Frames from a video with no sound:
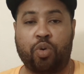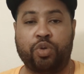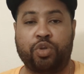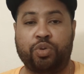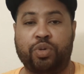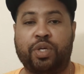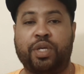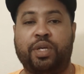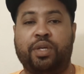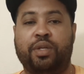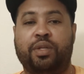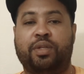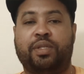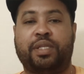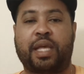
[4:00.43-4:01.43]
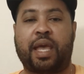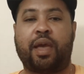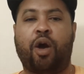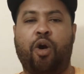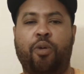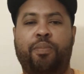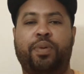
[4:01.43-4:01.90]
you could say,
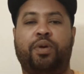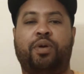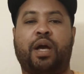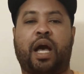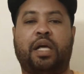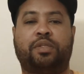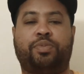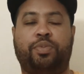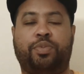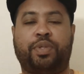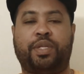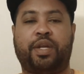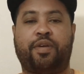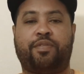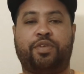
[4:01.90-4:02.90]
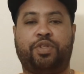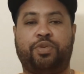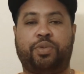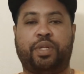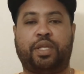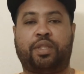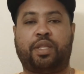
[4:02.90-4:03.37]
oh, Bill Cosby would never
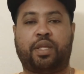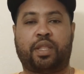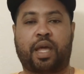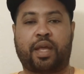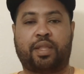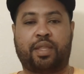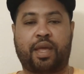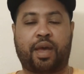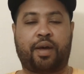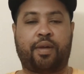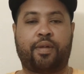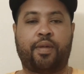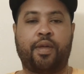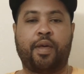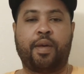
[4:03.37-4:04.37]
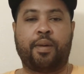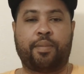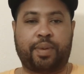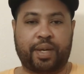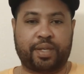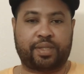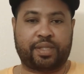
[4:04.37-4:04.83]
do anything like that.
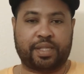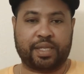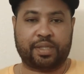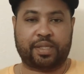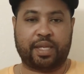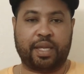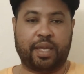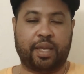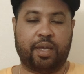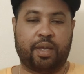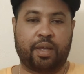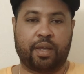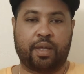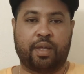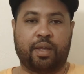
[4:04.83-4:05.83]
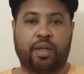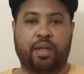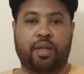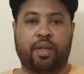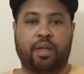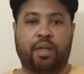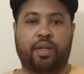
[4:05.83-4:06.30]
But since he
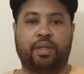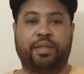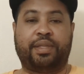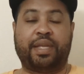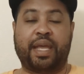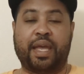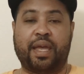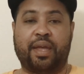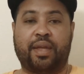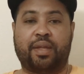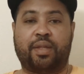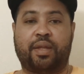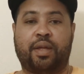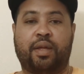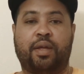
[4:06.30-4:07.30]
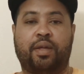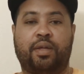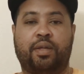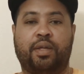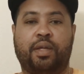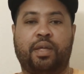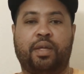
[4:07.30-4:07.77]
did,
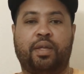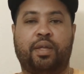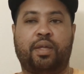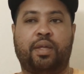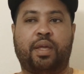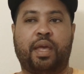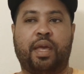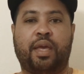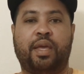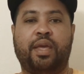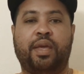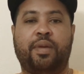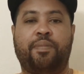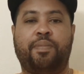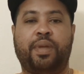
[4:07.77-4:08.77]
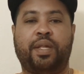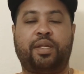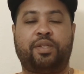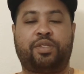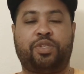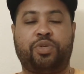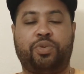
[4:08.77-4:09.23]
and he
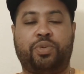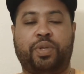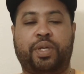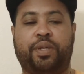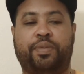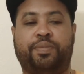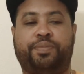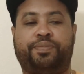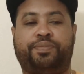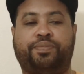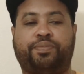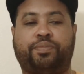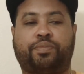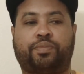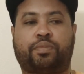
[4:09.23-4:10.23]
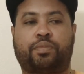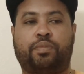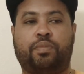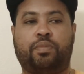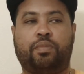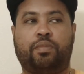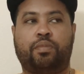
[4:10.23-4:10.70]
admitted to
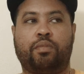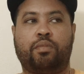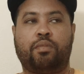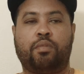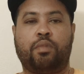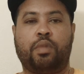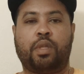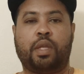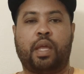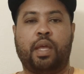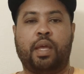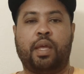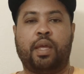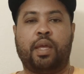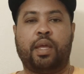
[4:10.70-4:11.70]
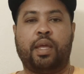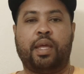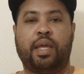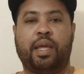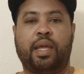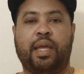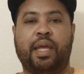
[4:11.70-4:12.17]
it,
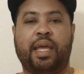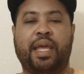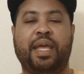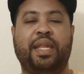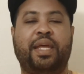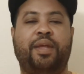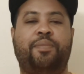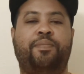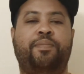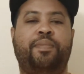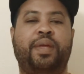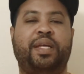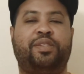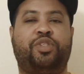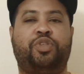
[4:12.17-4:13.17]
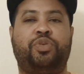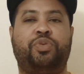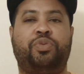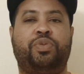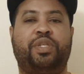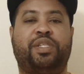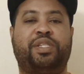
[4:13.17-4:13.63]
he didn't admit
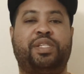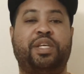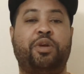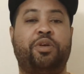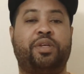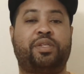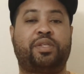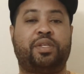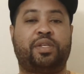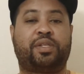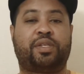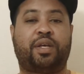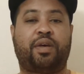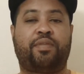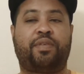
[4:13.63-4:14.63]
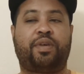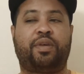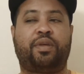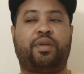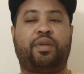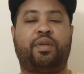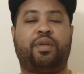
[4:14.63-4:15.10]
to the seriousness of it,